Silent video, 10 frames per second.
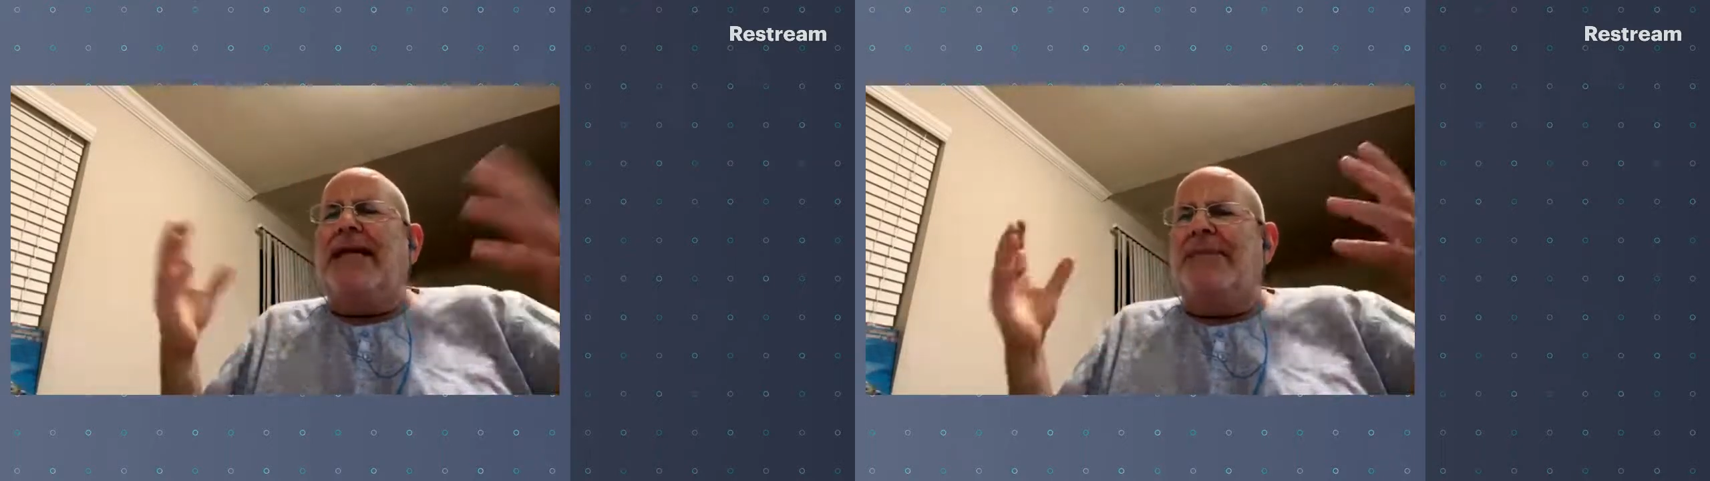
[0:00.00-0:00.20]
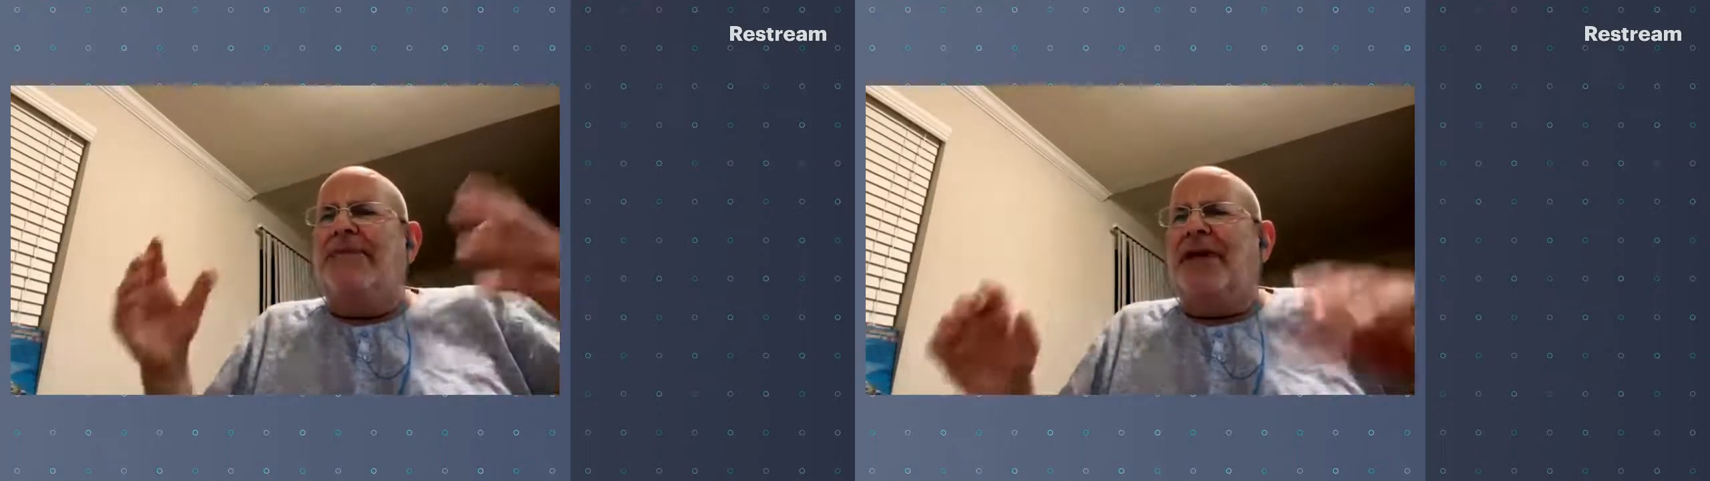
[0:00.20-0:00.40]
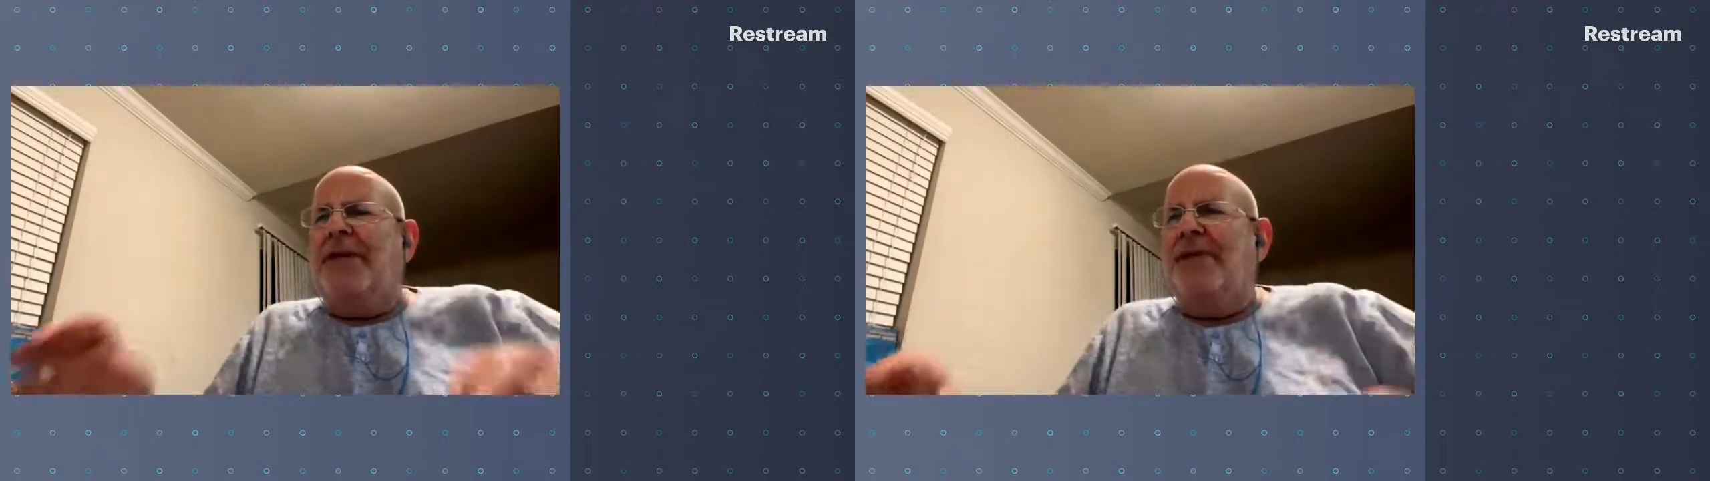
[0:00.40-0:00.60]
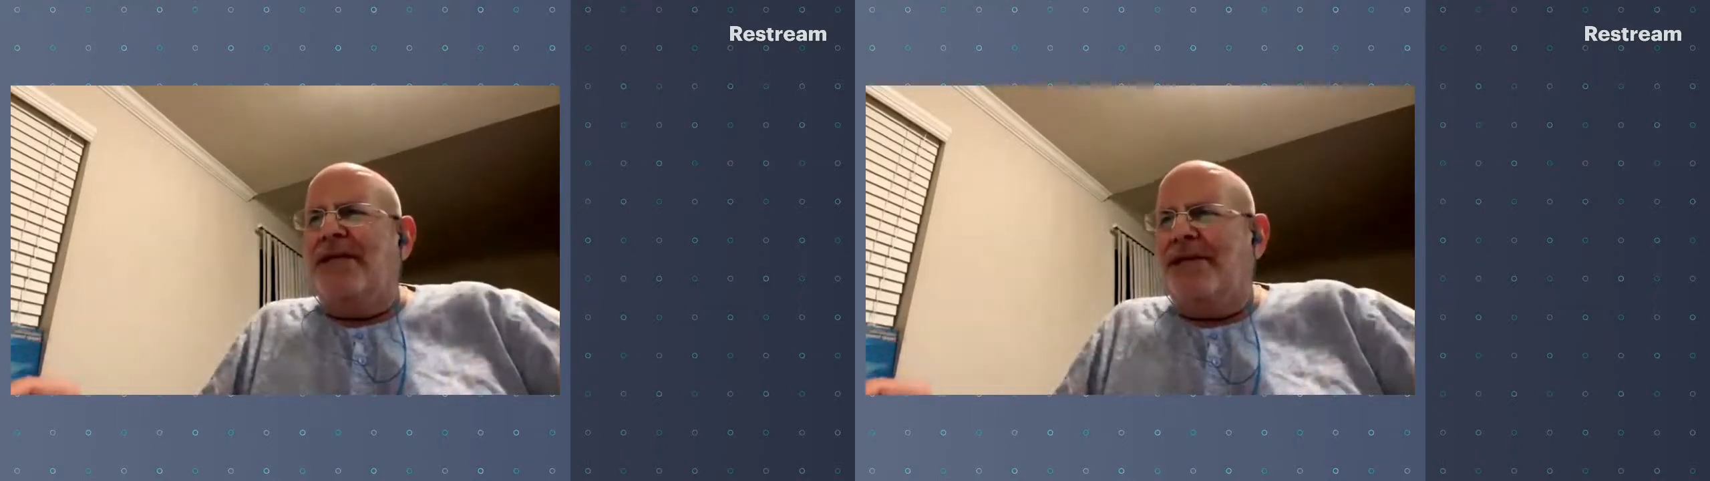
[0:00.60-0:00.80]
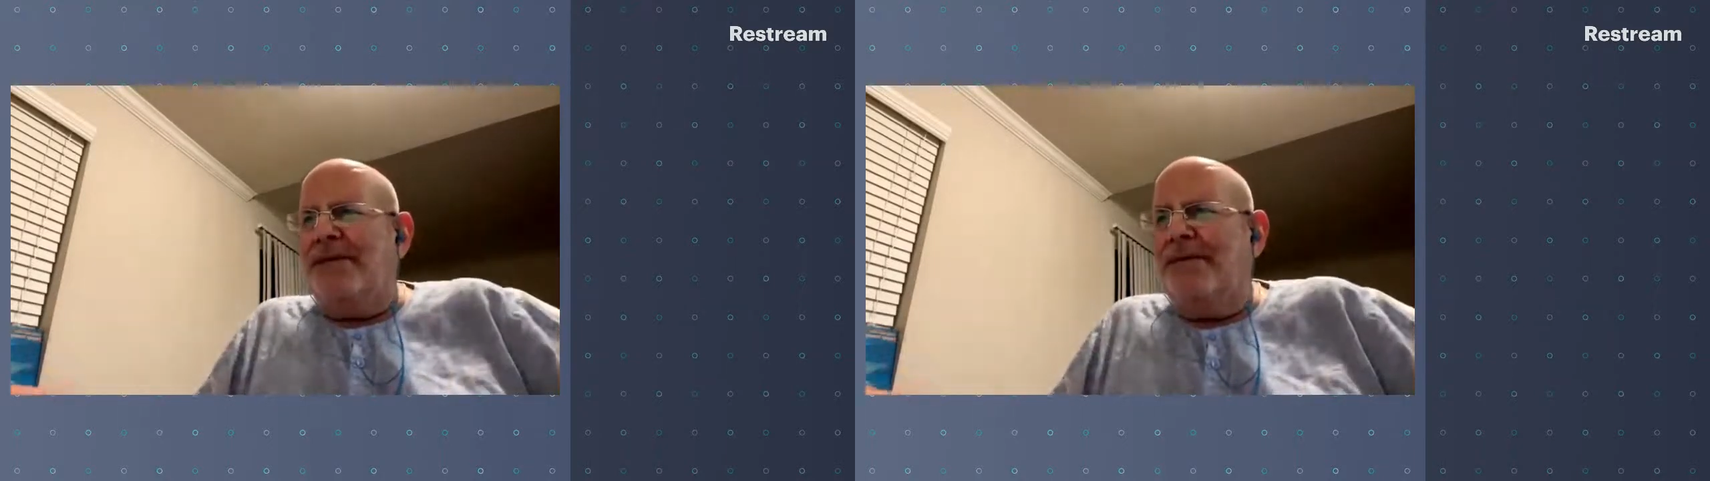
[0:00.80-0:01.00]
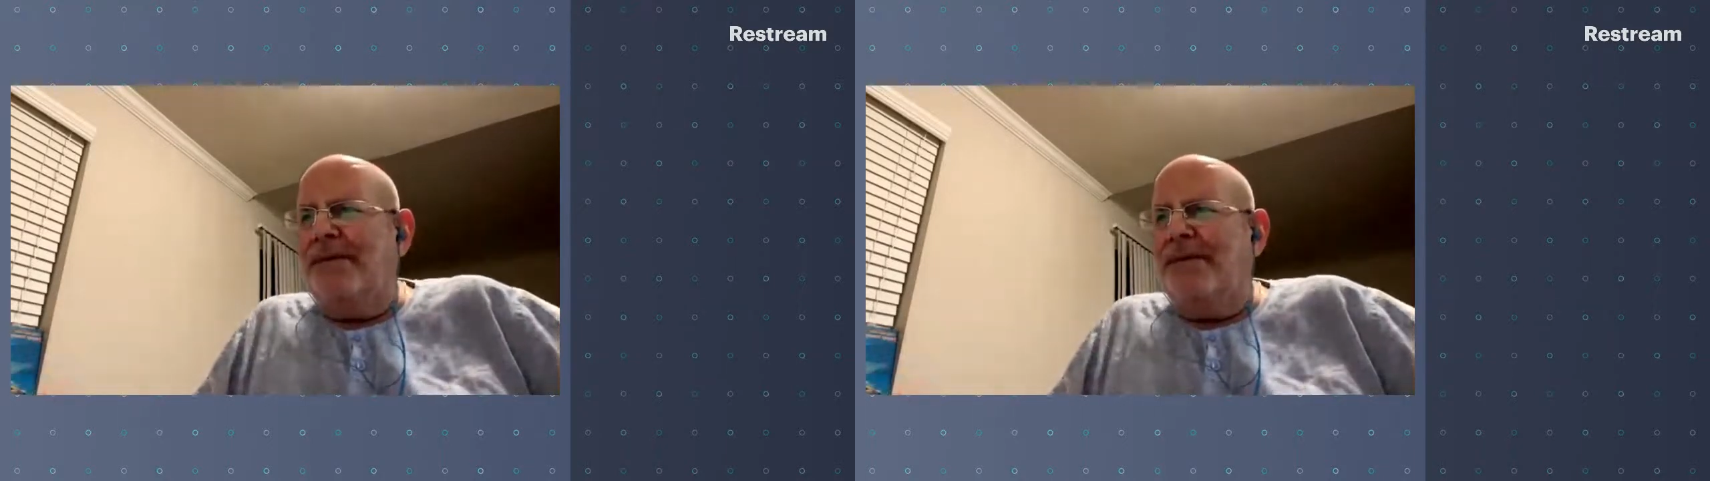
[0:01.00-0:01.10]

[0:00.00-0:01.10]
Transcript: him famous.